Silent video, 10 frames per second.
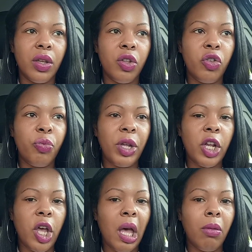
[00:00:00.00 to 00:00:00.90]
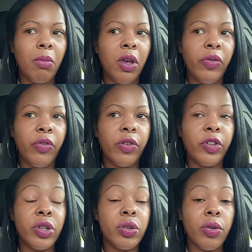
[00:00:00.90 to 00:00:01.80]
You've been in the hermit mode for
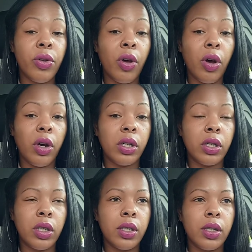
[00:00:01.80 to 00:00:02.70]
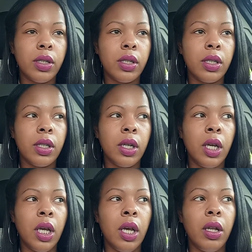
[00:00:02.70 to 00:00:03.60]
too long.
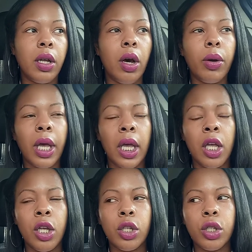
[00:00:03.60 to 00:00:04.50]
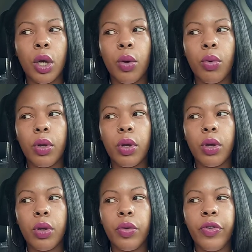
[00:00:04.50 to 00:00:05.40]
Okay, so
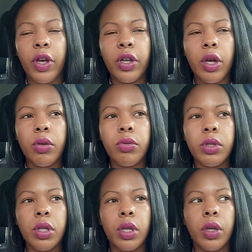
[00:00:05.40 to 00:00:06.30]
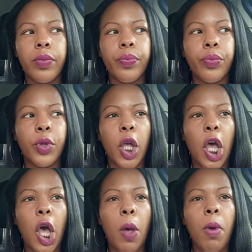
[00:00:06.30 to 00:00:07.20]
Virgos,
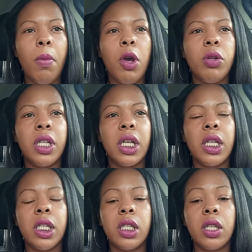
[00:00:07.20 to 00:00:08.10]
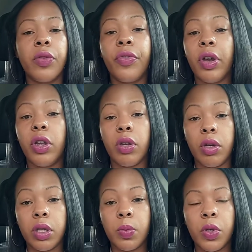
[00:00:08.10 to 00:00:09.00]
hermit mode is very
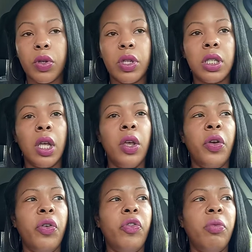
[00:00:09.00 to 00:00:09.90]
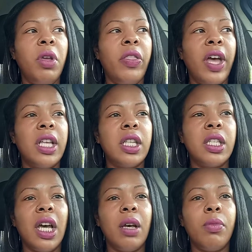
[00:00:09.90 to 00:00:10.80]
good, because for me, that's the
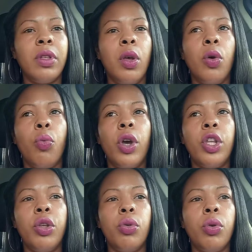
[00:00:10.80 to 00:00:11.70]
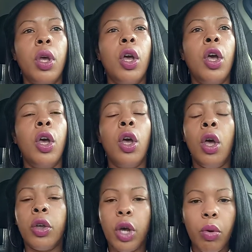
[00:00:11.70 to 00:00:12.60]
time where you
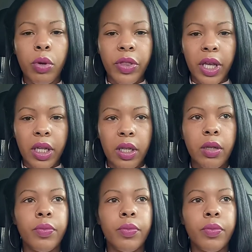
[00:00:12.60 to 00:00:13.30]
go within,